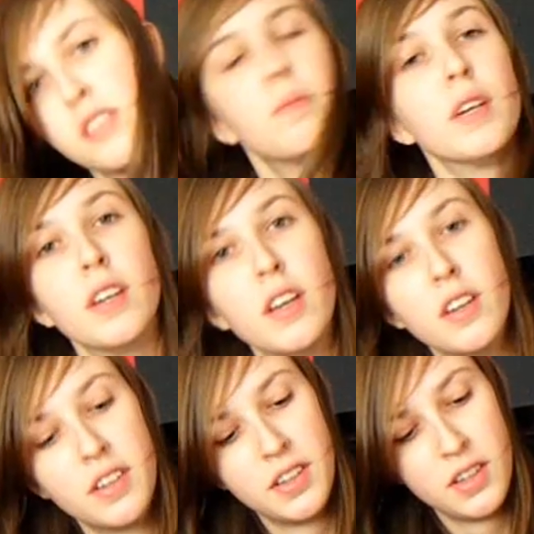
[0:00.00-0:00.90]
It's
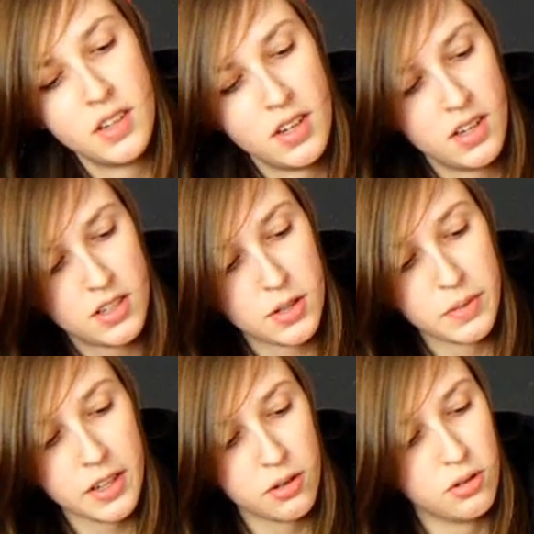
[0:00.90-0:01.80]
about
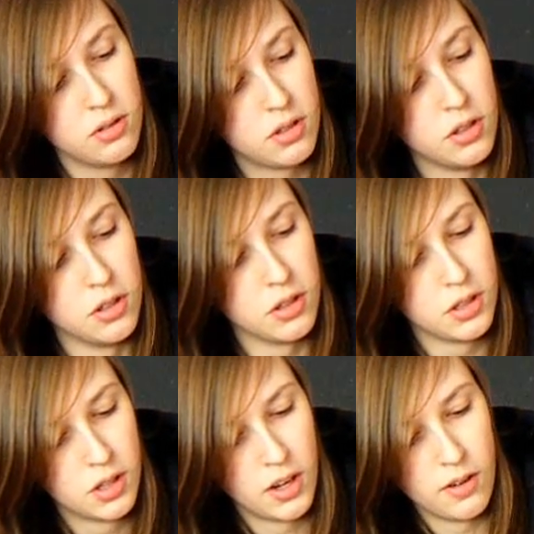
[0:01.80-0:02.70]
some girl
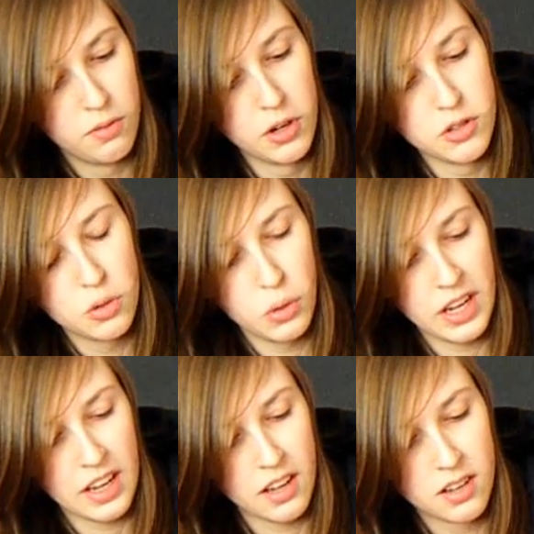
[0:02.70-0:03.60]
who runs
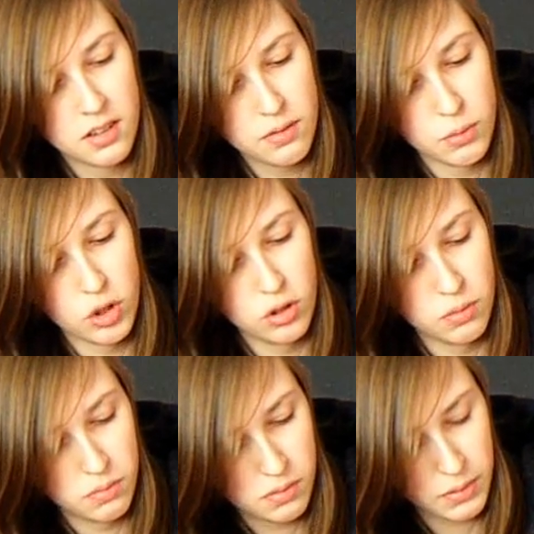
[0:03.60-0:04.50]
away from
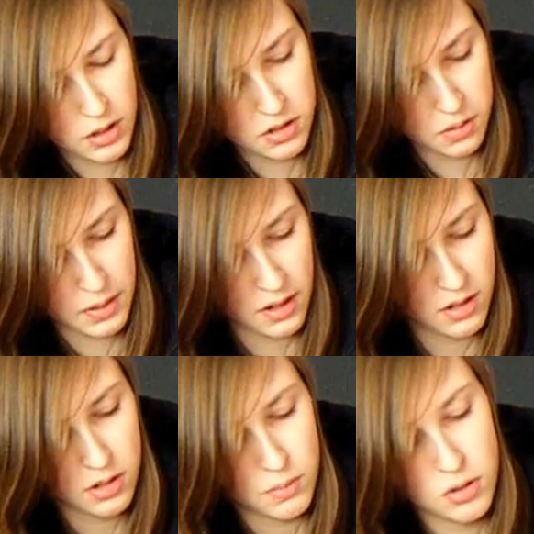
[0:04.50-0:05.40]
home because her
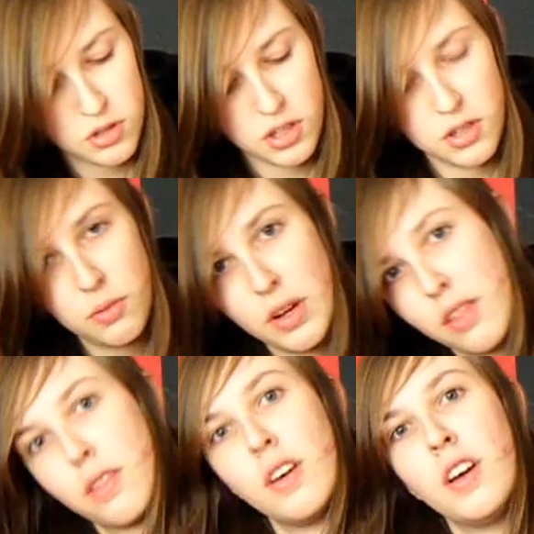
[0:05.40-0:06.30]
parents abuse her
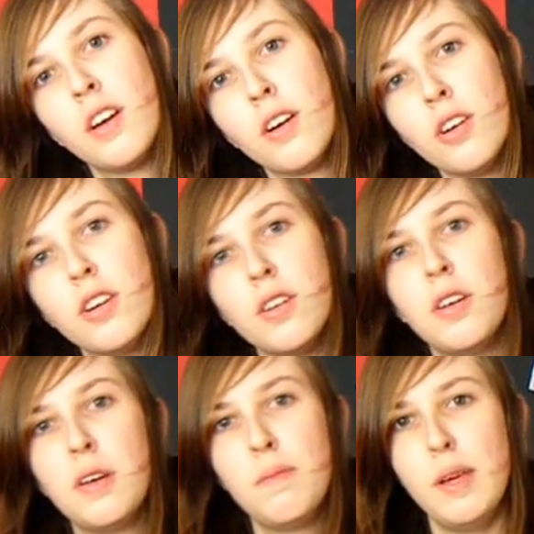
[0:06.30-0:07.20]
with her
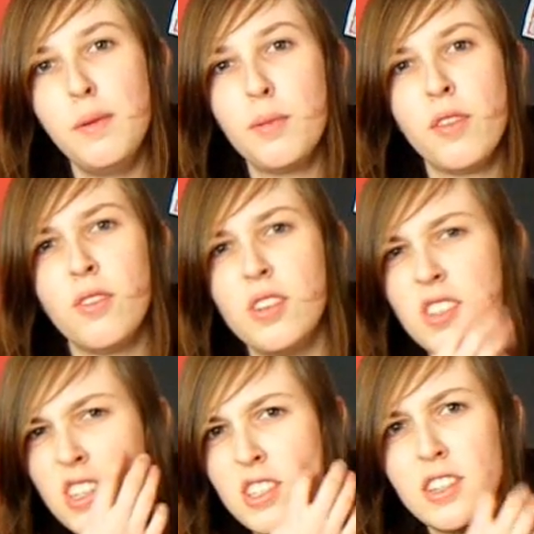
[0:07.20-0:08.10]
baby brother
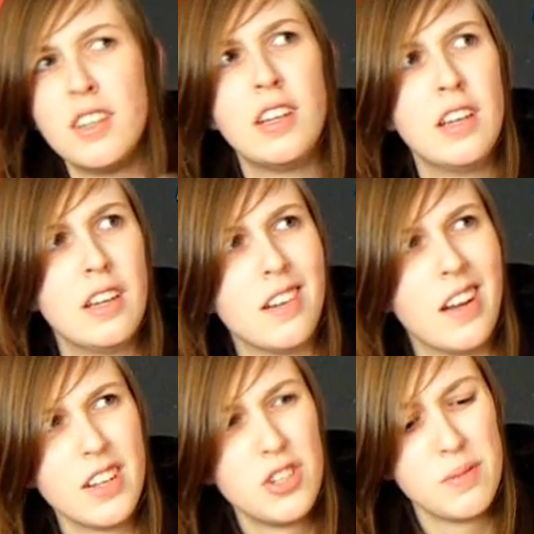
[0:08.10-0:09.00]
and sister.
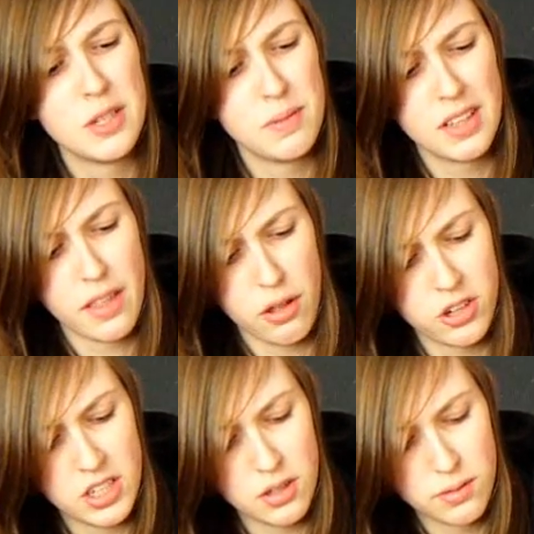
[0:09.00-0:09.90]
I think she's meant to be like
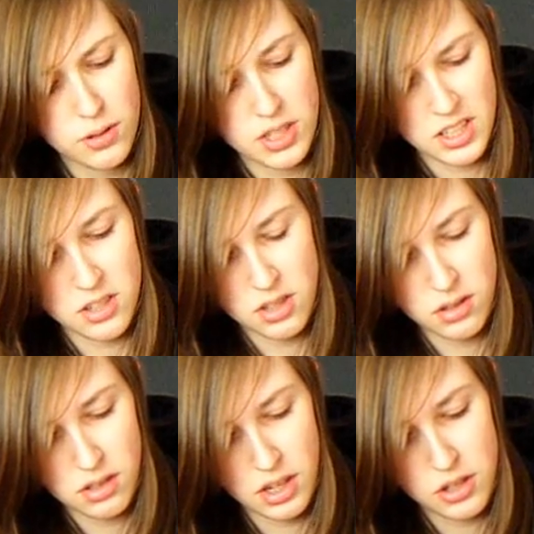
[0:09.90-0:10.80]
13 or 14, so I
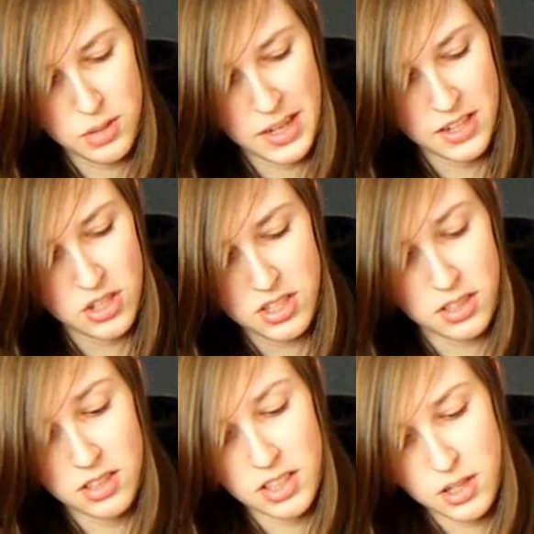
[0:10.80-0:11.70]
don't know how she managed
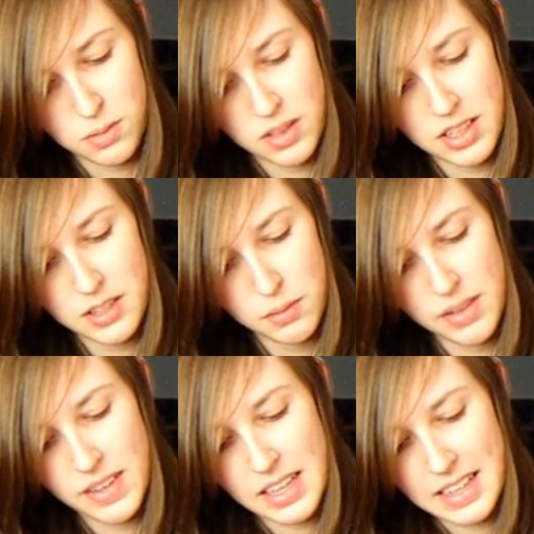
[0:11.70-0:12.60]
to do this, but they end up
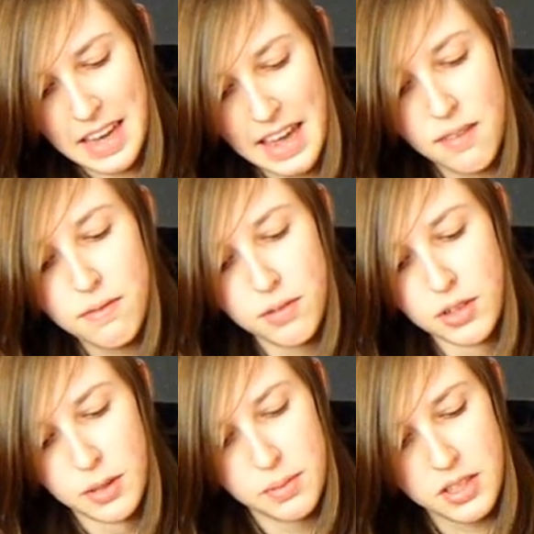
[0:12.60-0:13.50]
living in a cave
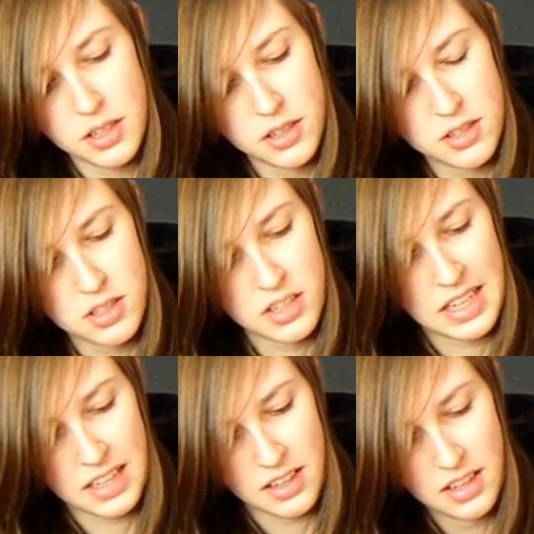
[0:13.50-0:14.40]
for a couple of years,
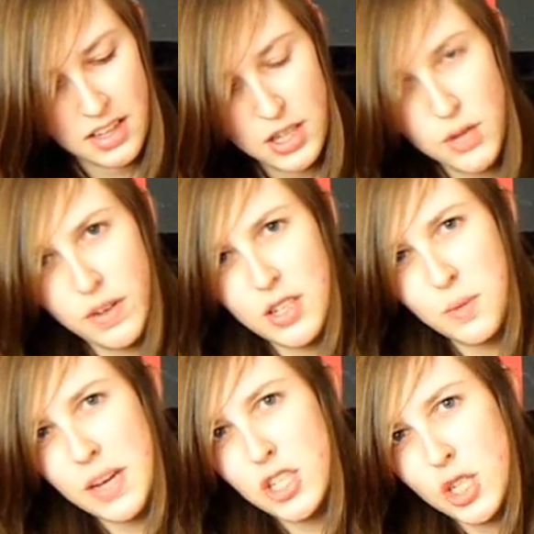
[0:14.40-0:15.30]
and then she
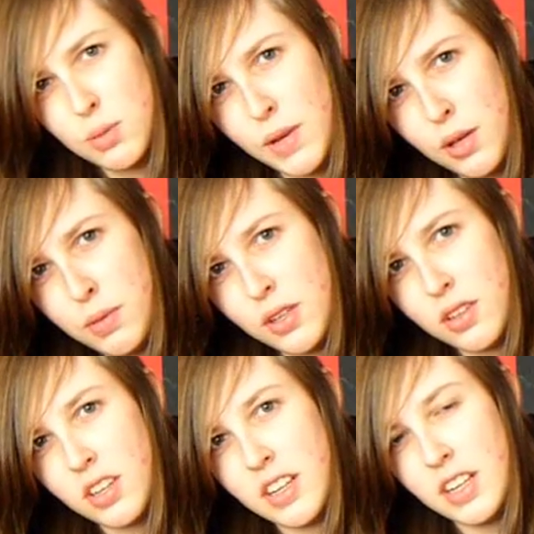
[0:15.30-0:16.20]
finds a magic spell
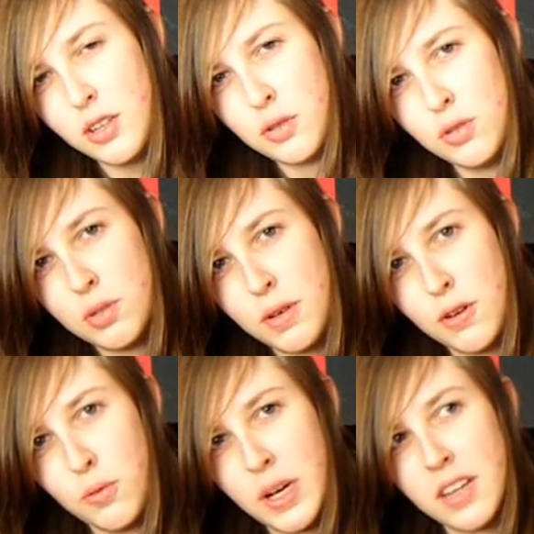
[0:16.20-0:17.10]
book and then grows a
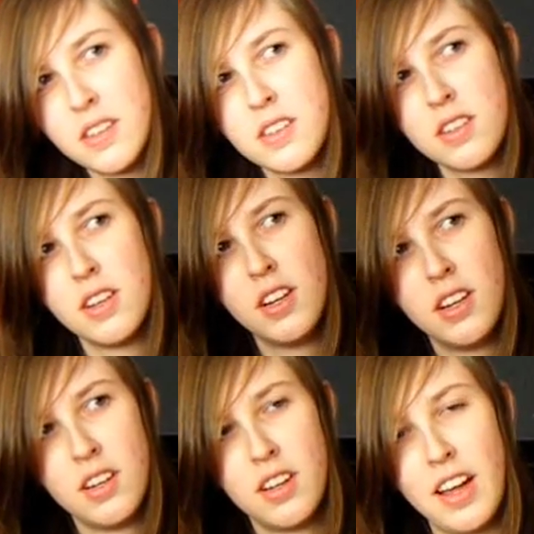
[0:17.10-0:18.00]
pair of wings
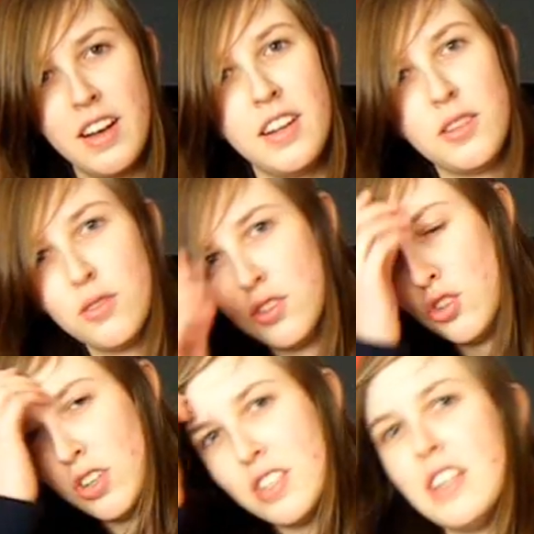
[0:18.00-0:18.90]
and then goes
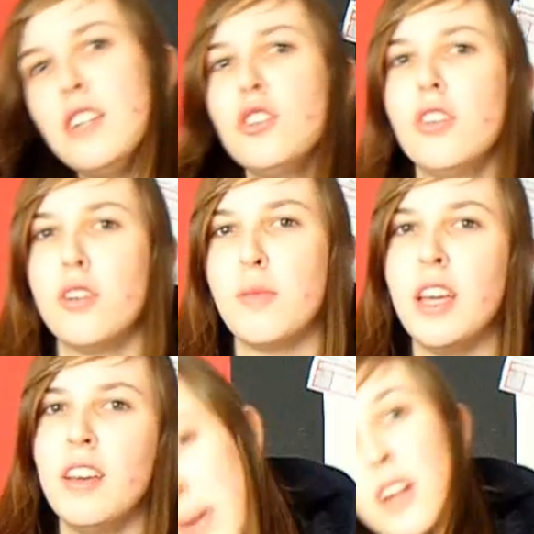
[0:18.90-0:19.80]
and joins an angel
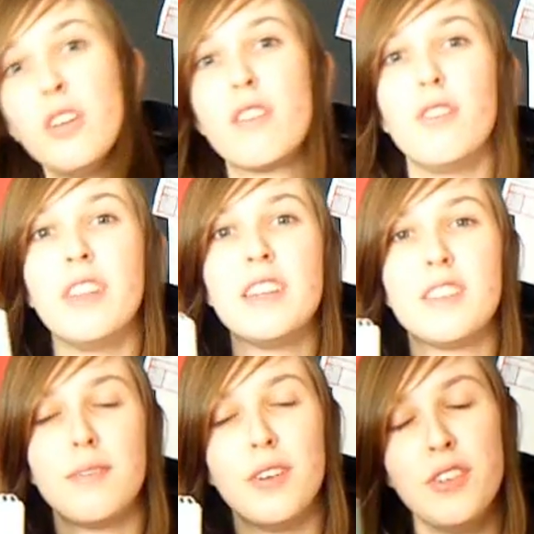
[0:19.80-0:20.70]
army. And when I looked through
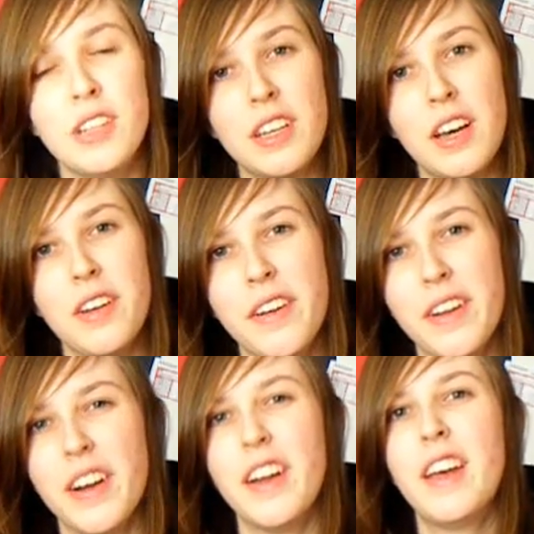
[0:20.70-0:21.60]
this, I found like
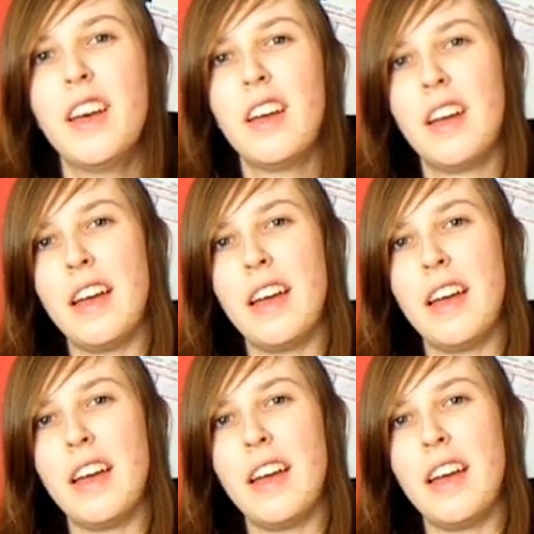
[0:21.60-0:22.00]
another